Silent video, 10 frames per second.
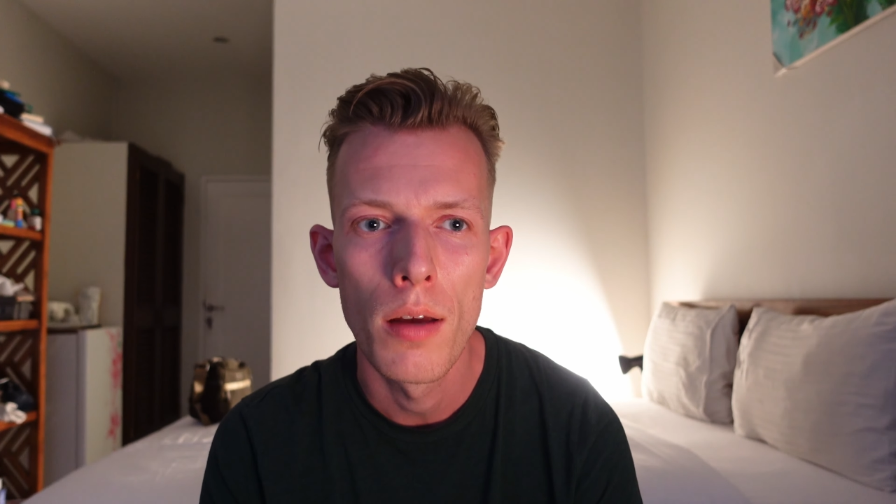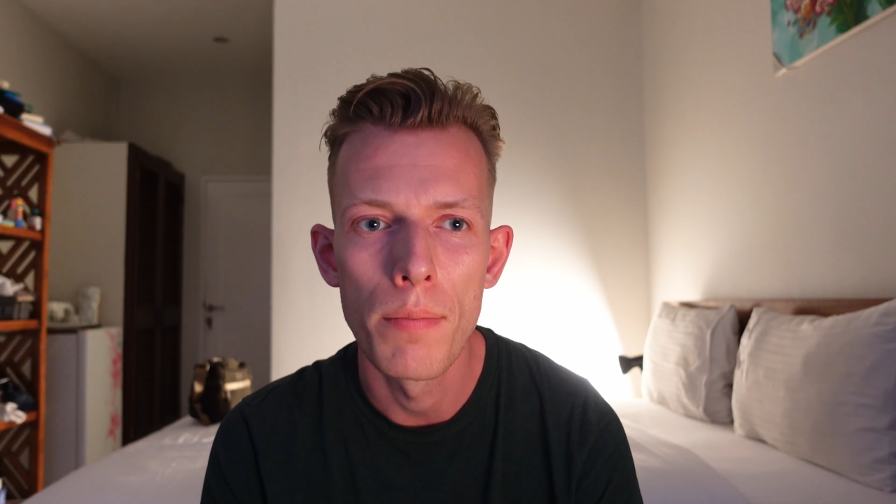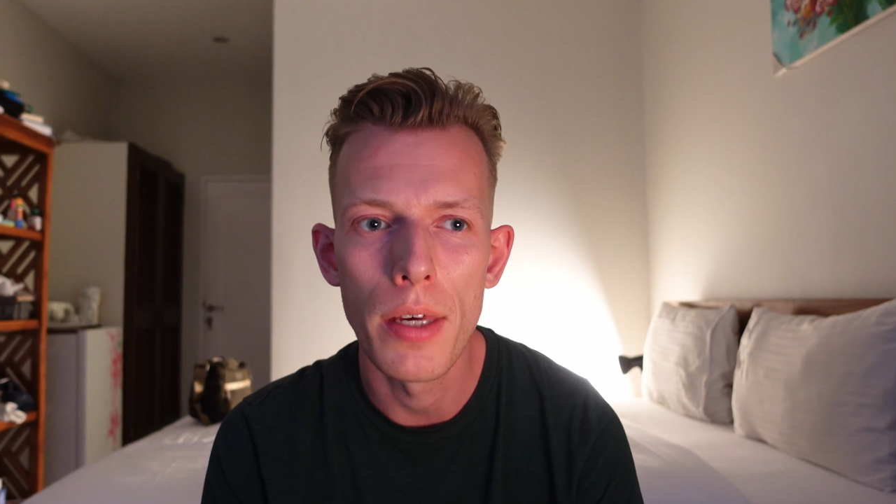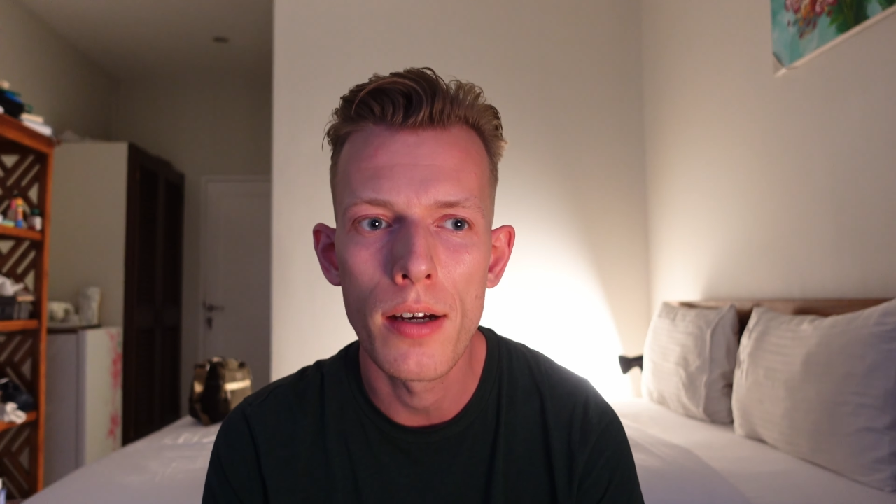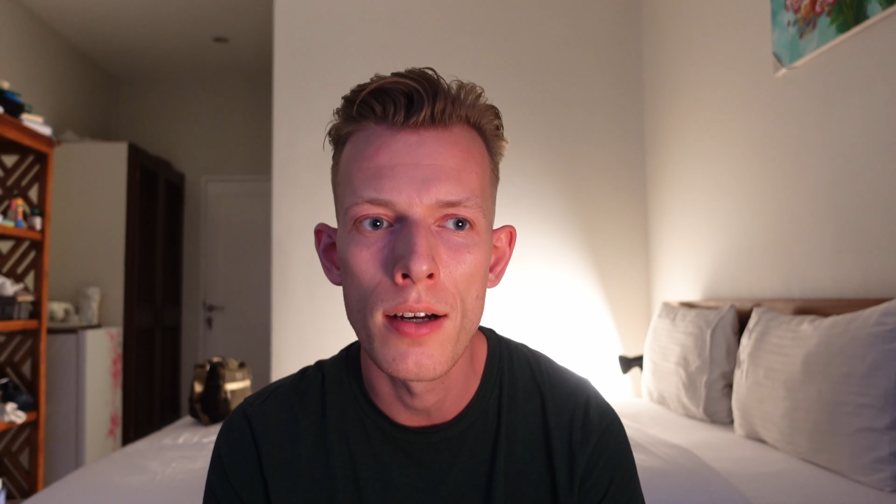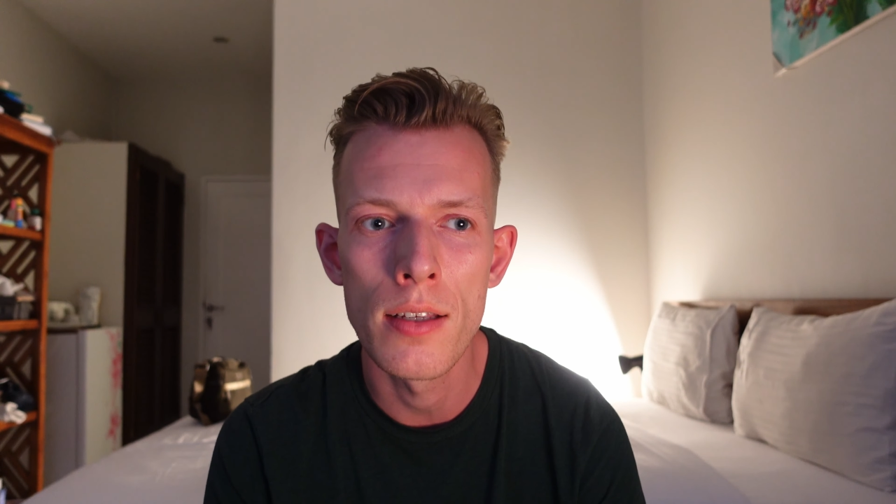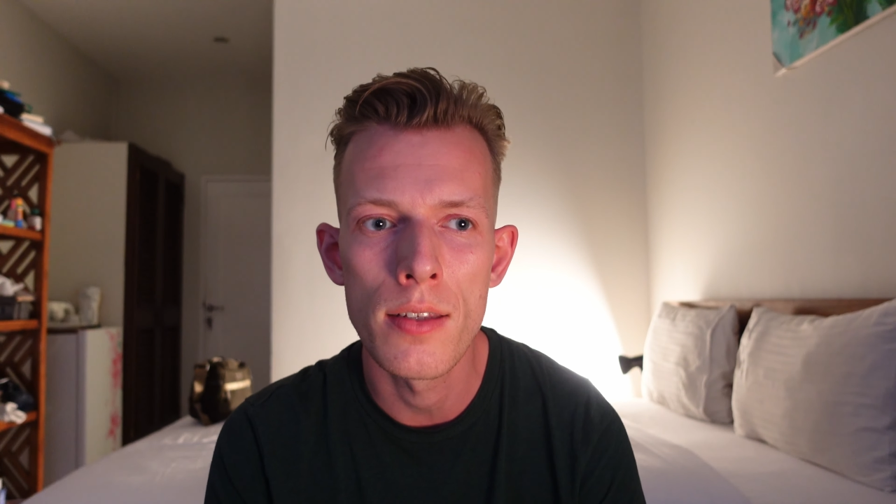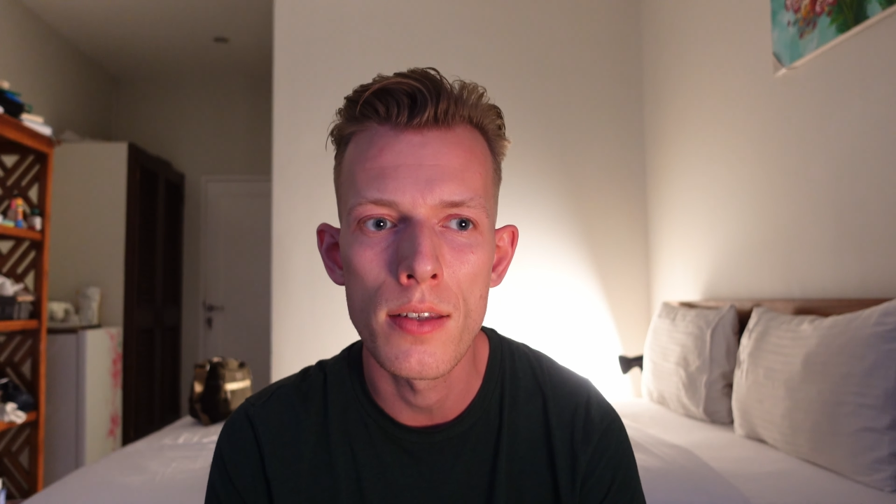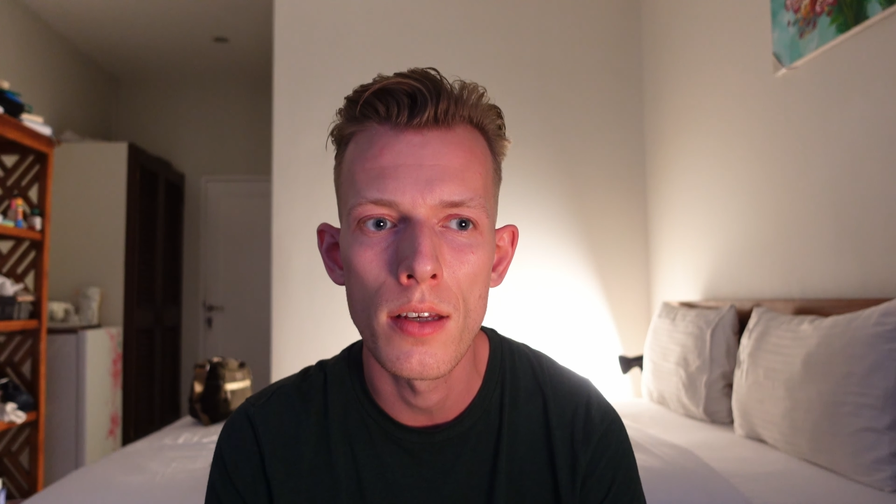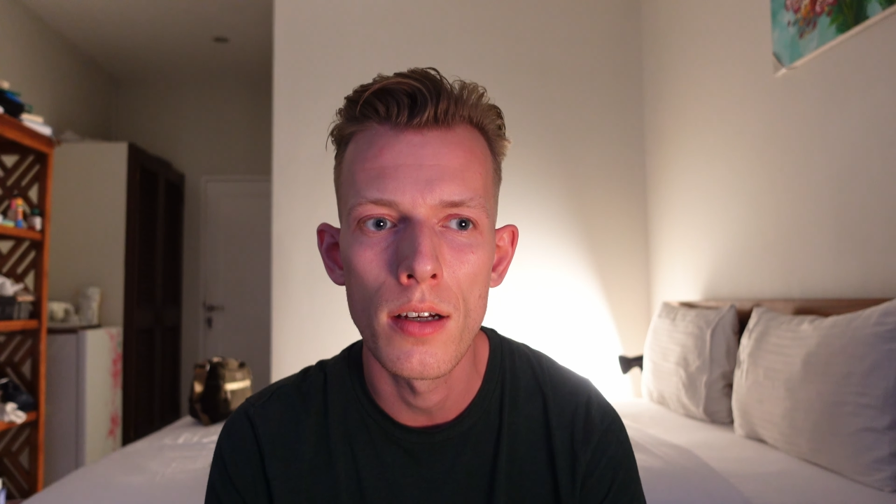
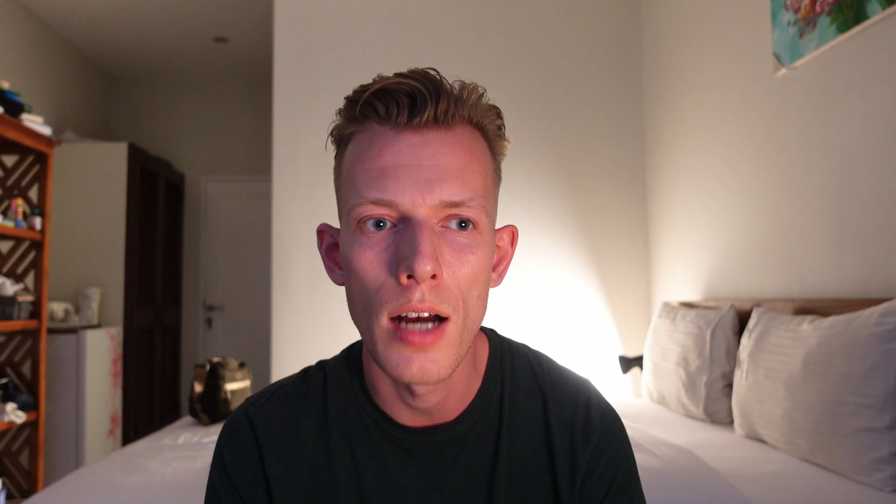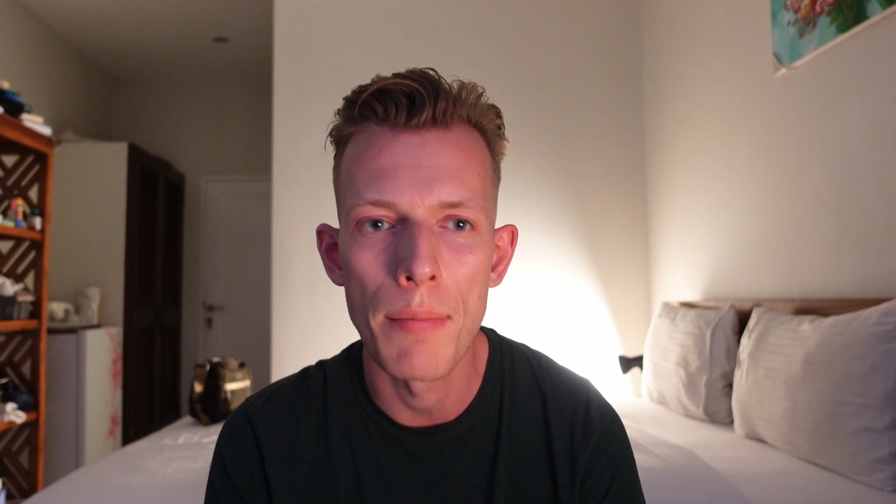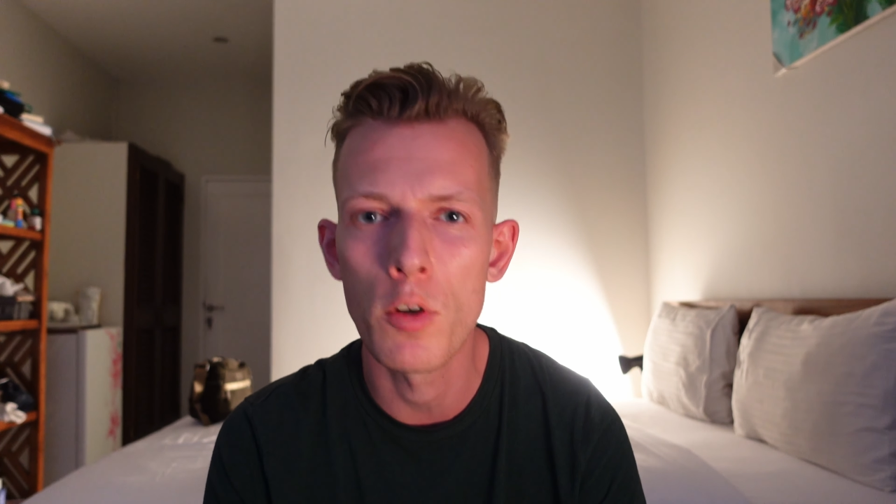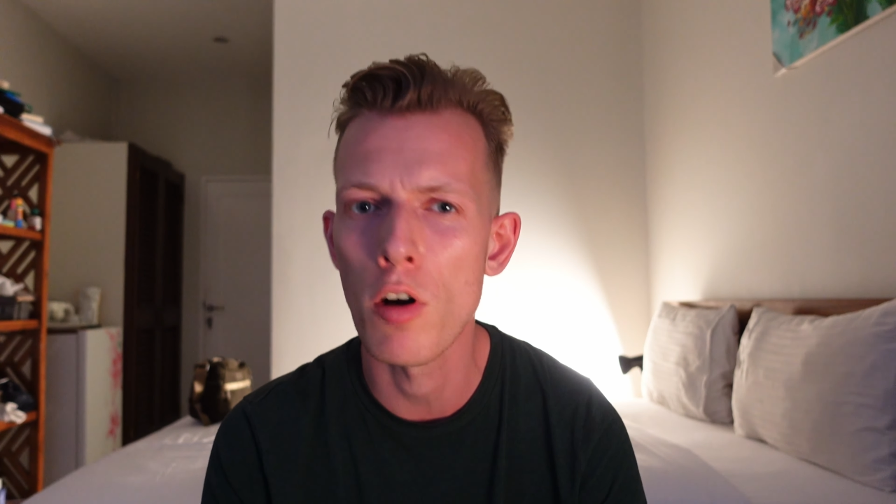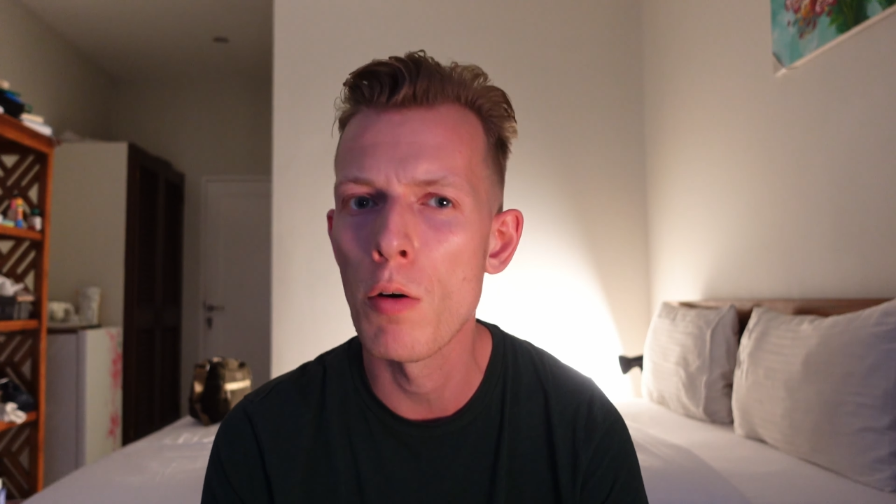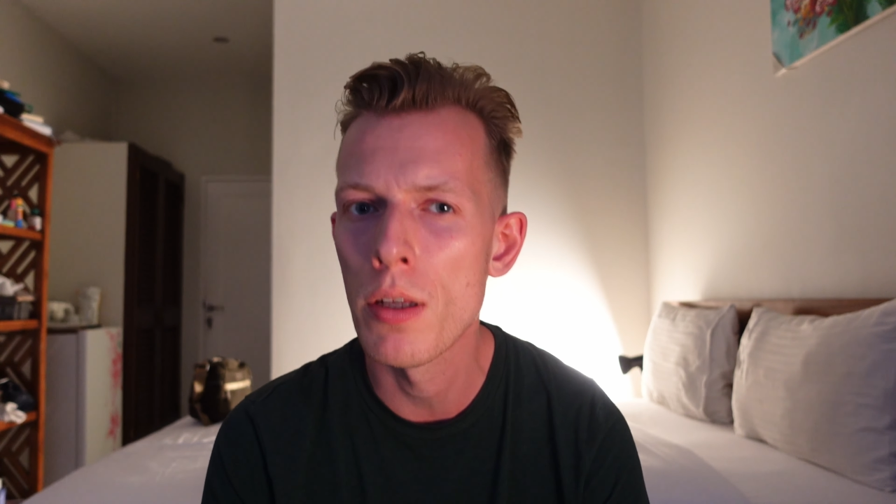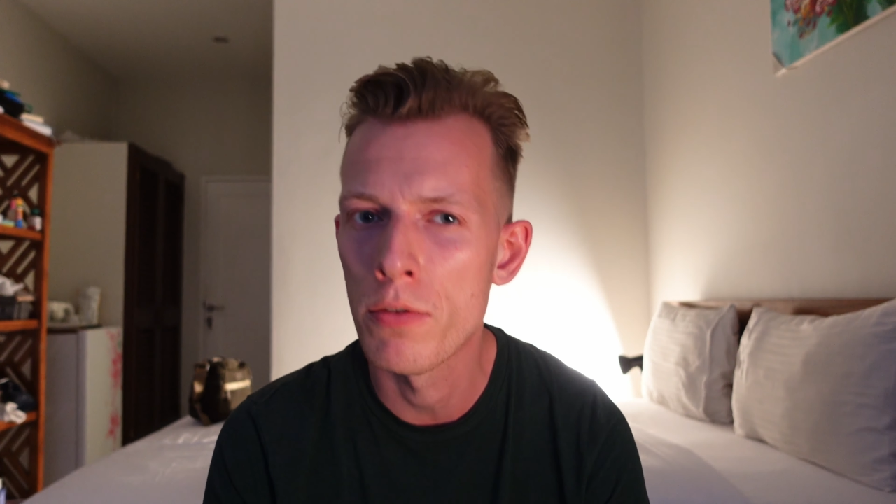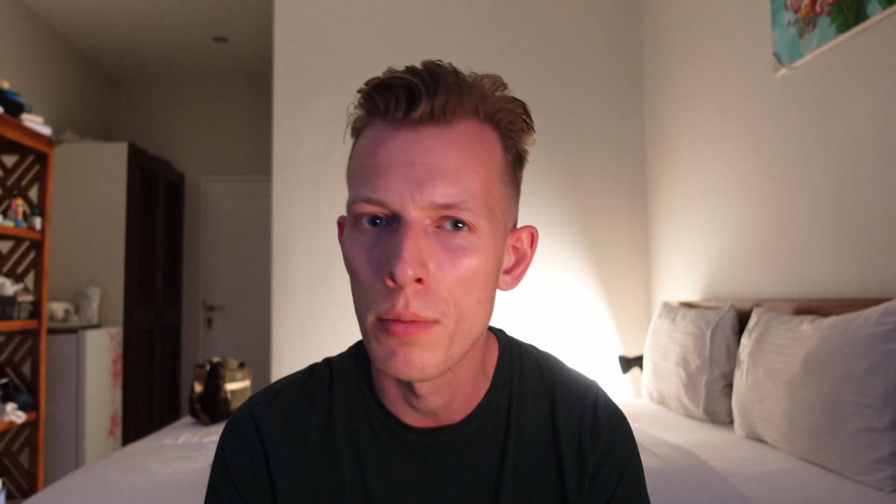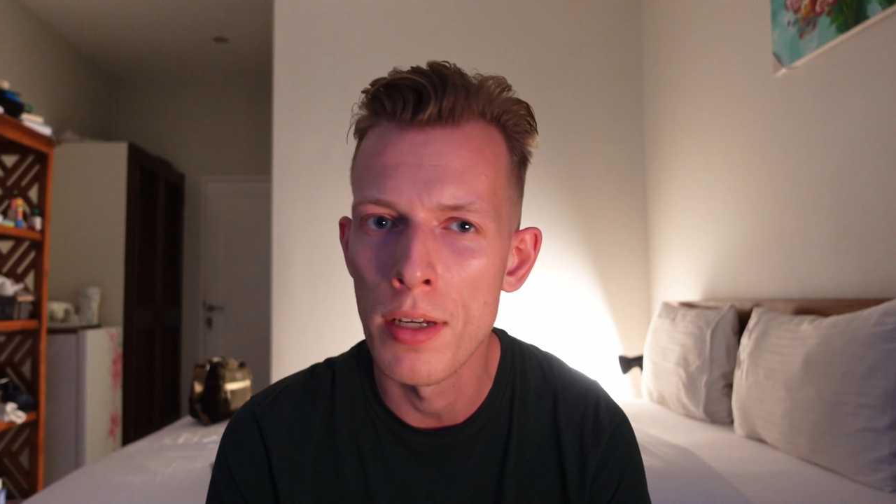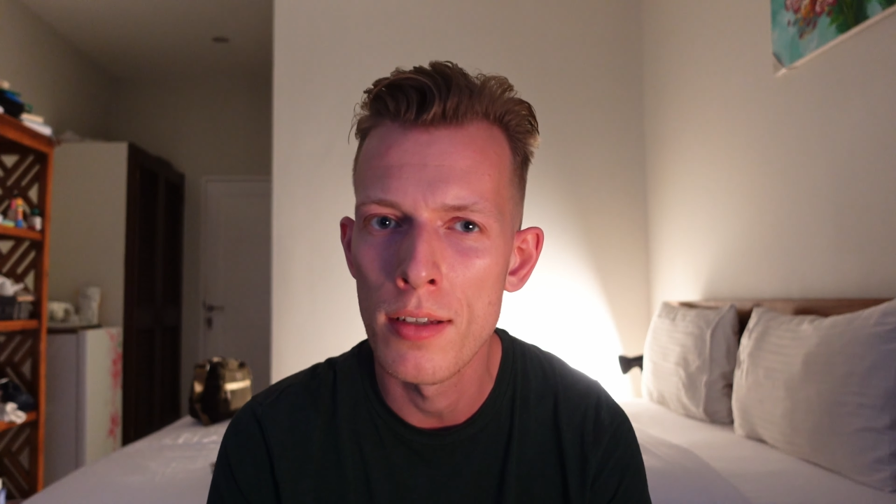because I'm growing
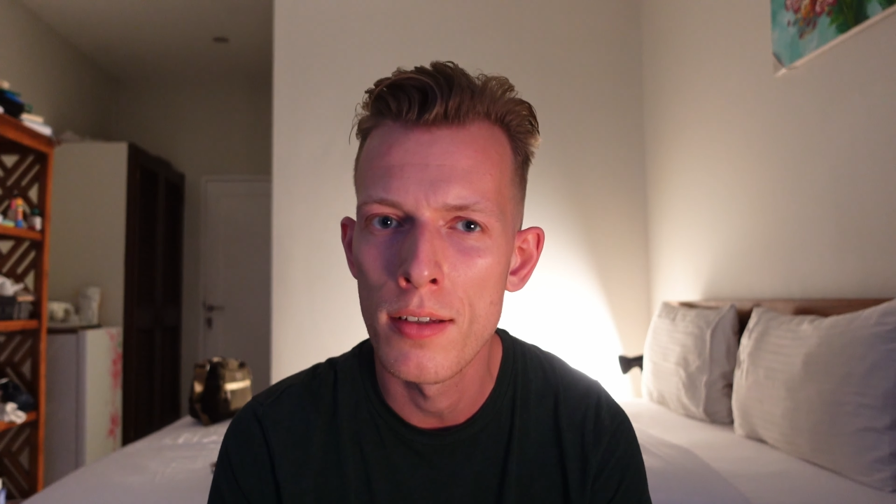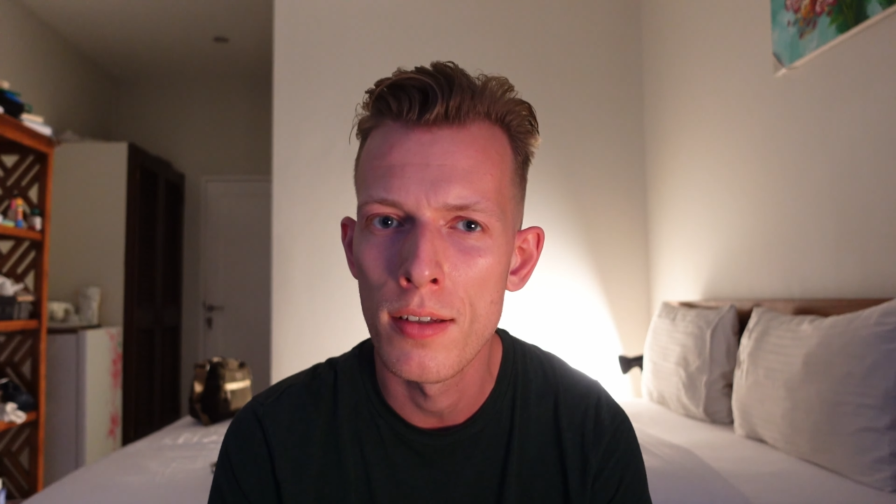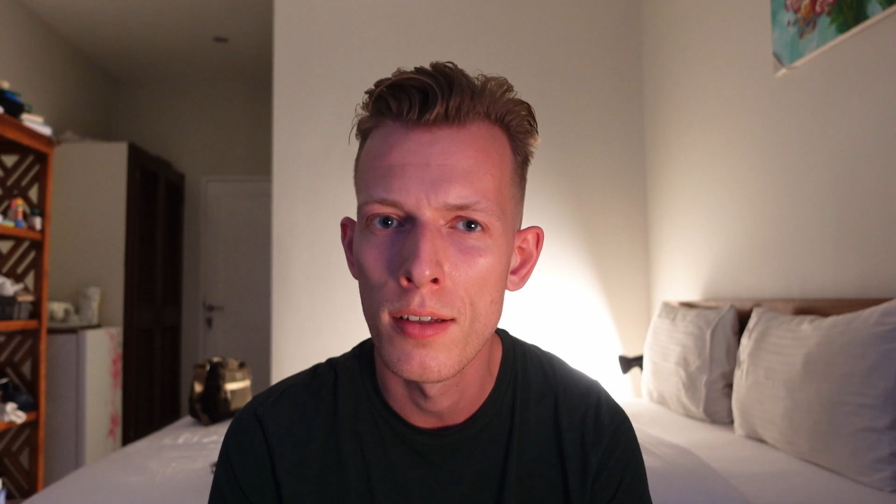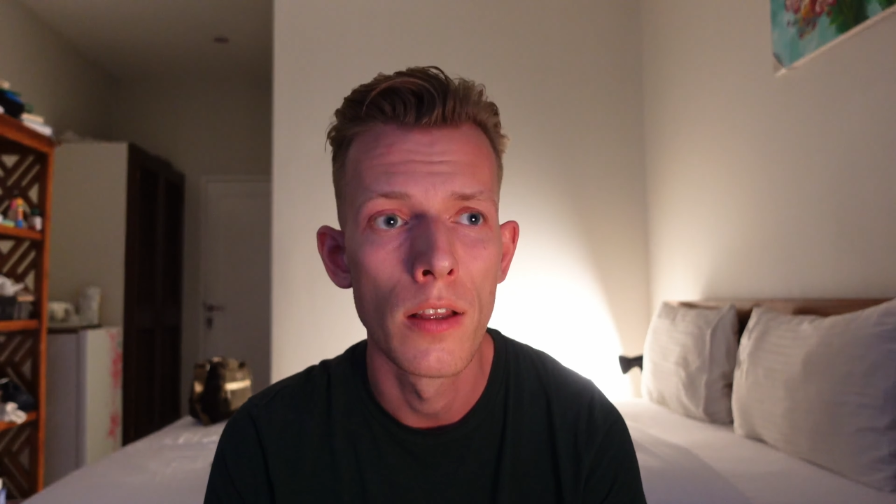from it.